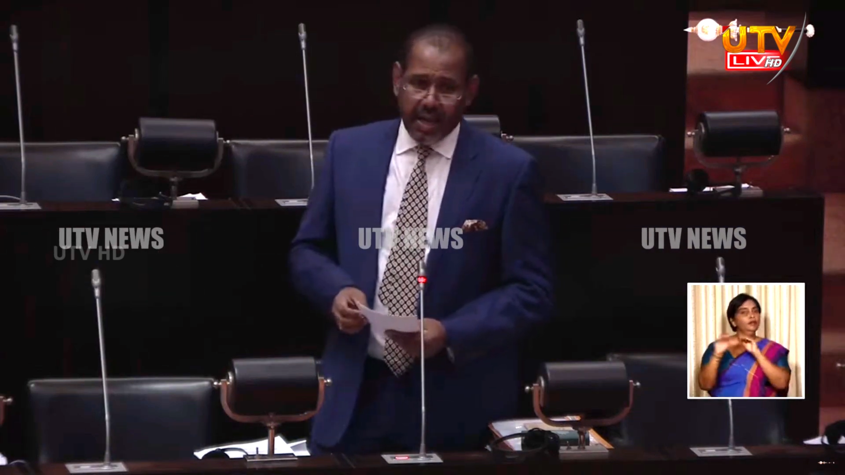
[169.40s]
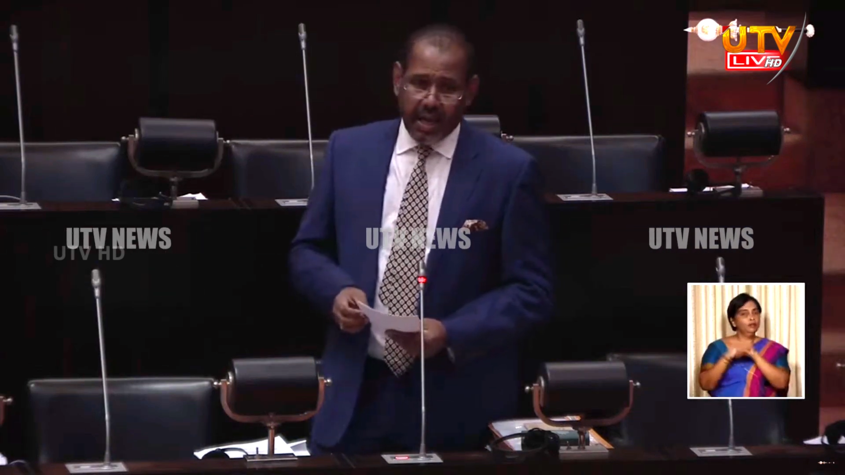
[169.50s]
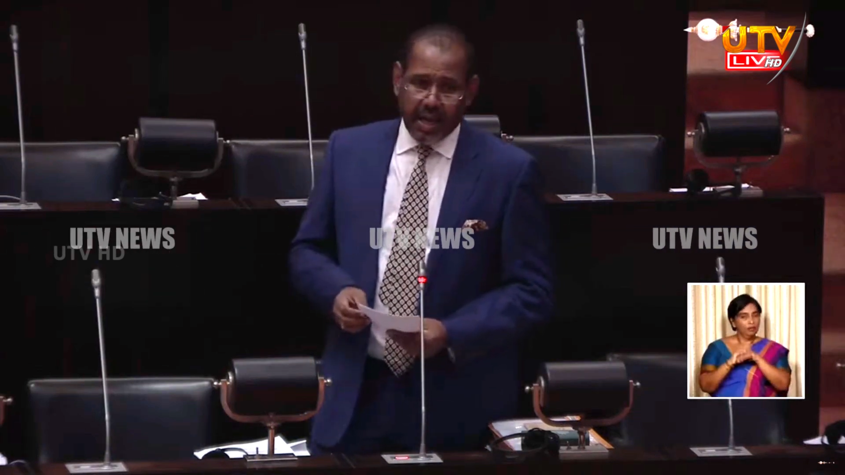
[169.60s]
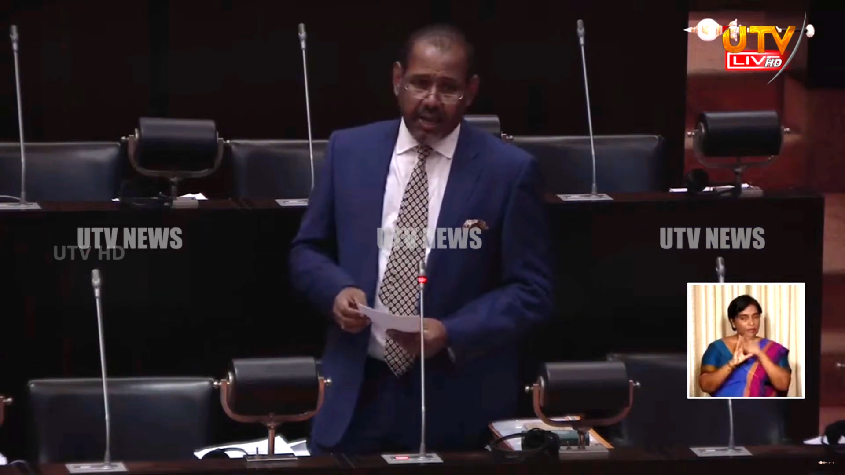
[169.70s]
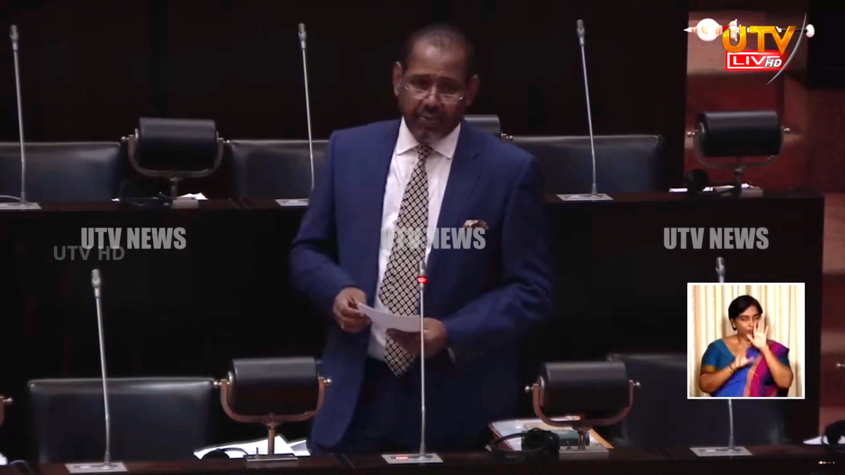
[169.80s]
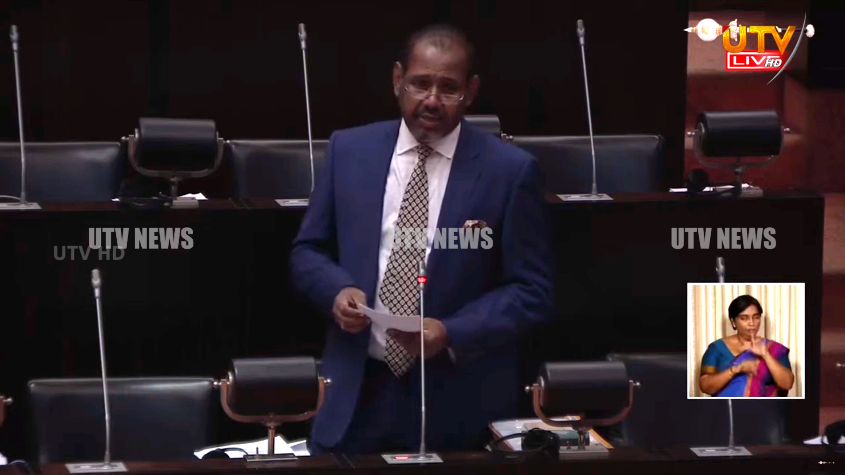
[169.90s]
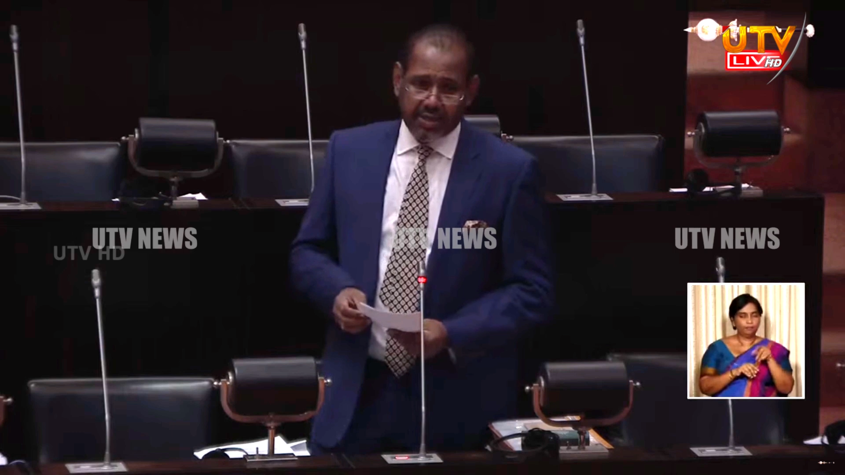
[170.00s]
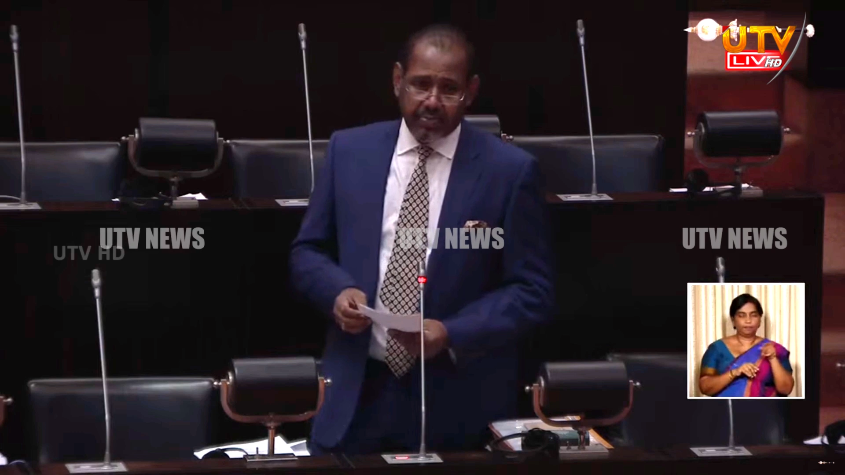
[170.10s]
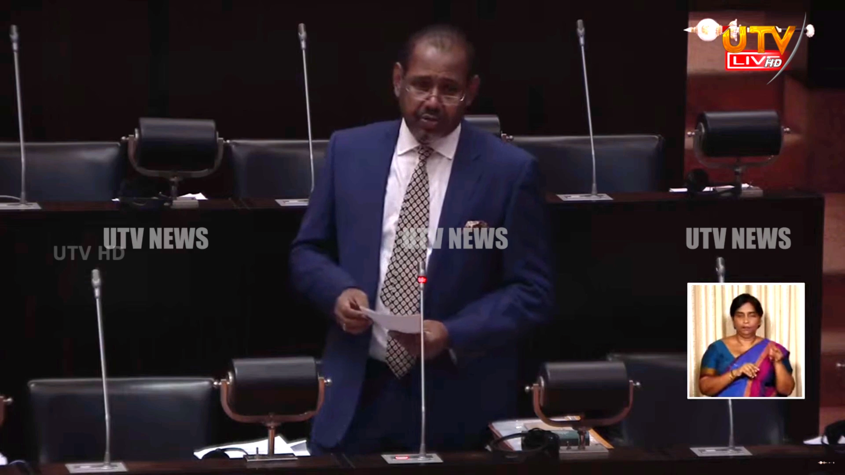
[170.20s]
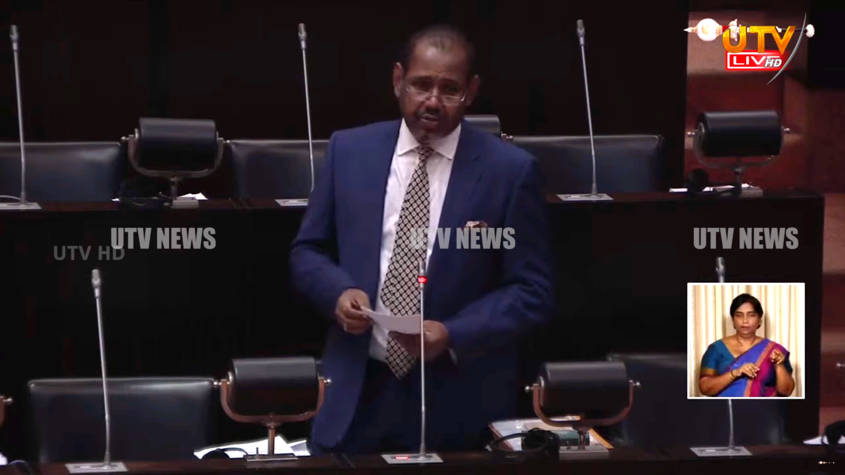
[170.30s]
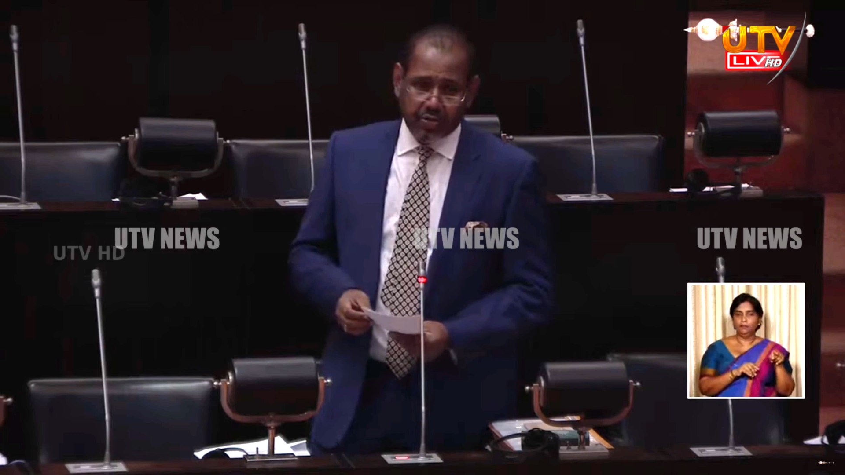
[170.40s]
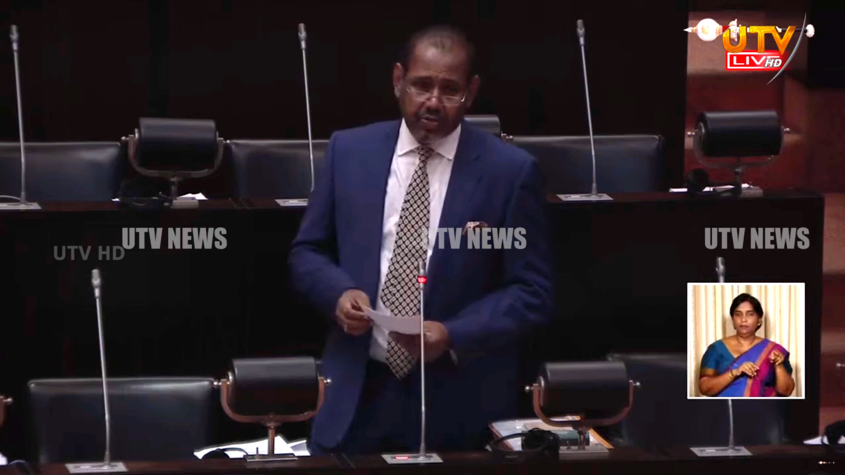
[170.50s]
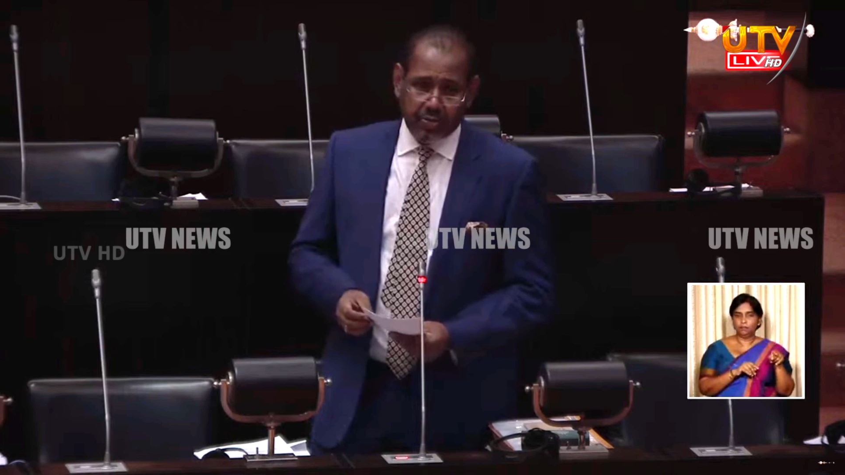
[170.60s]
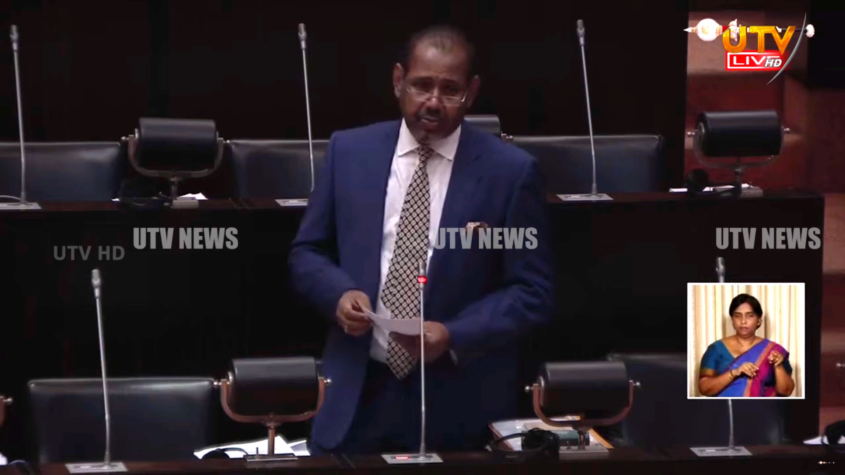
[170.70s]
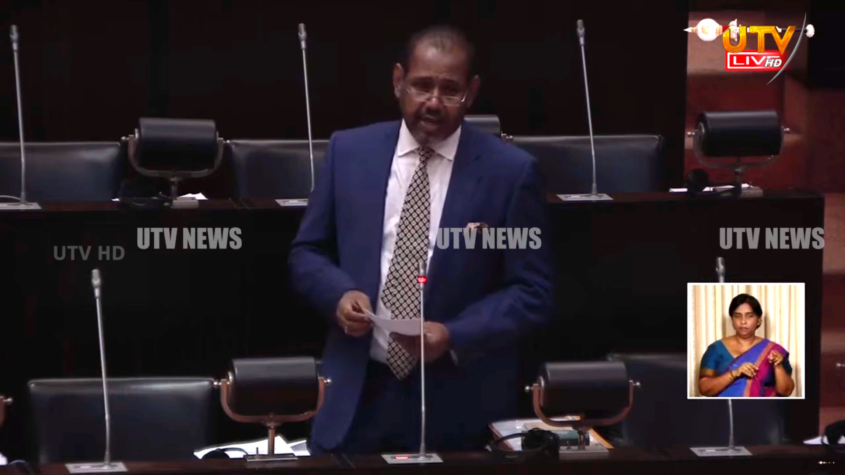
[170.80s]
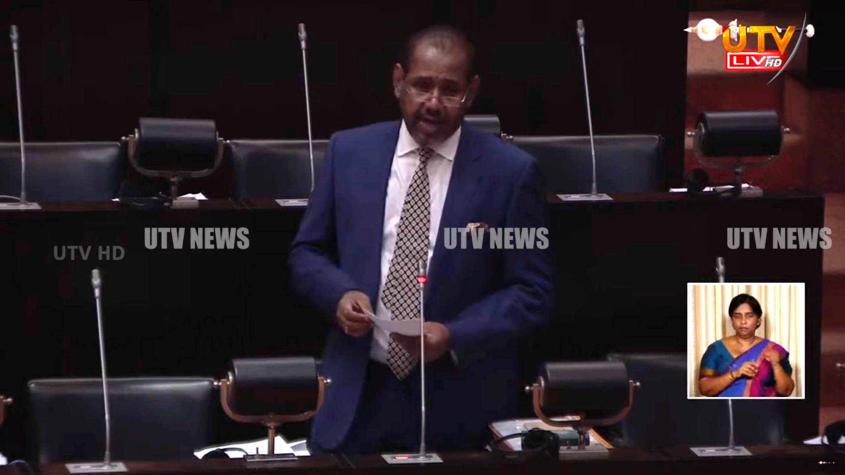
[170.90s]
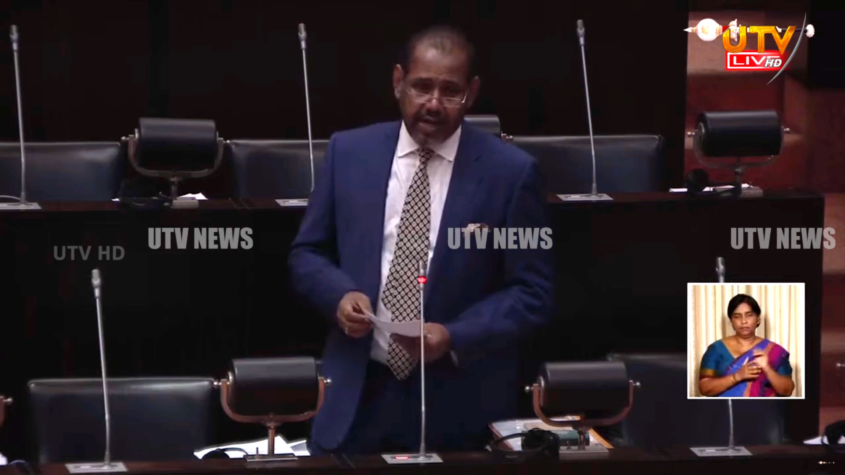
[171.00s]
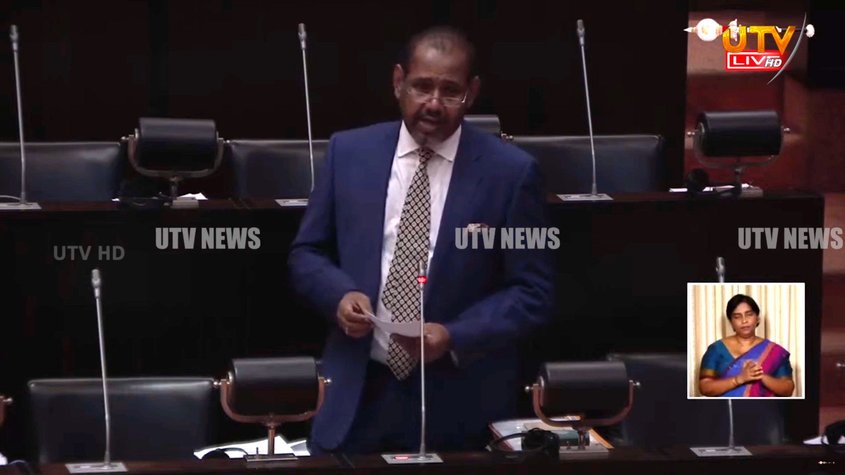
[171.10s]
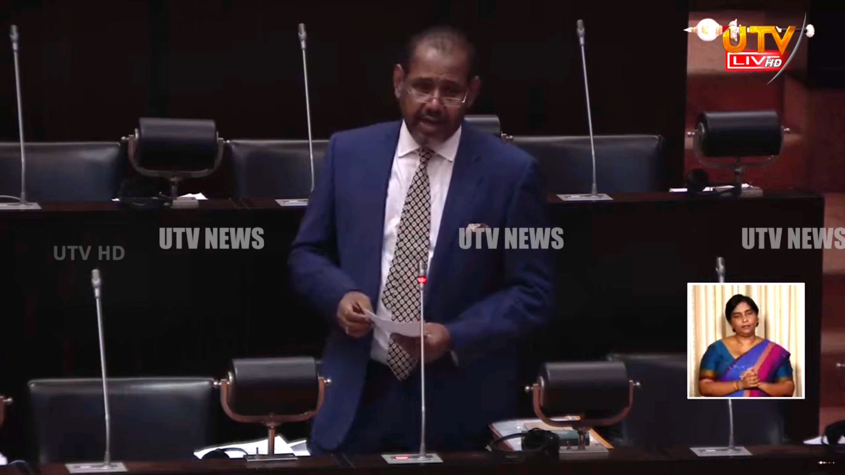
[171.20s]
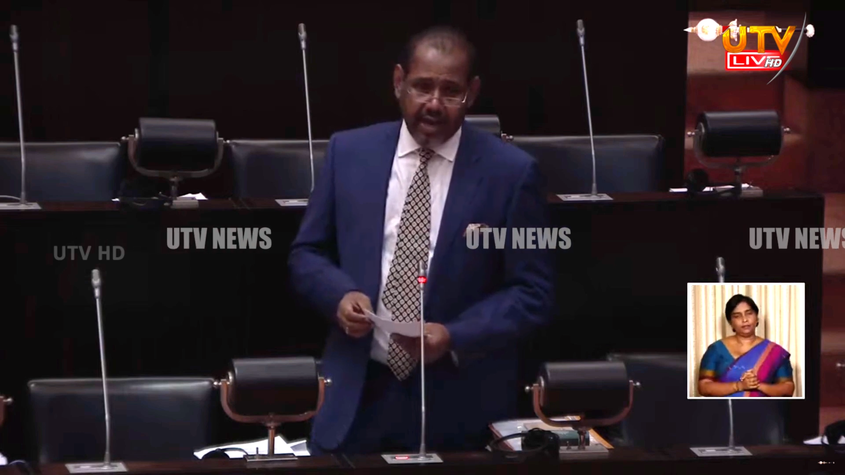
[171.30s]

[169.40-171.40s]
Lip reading: was supposed to be held